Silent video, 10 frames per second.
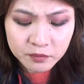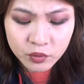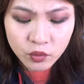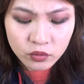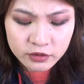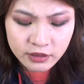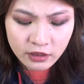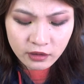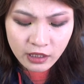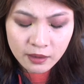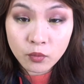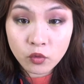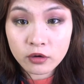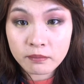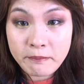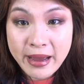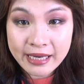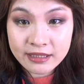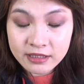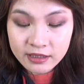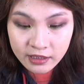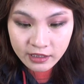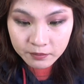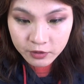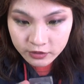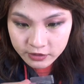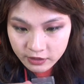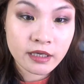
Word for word: pulls a lot more matte in person.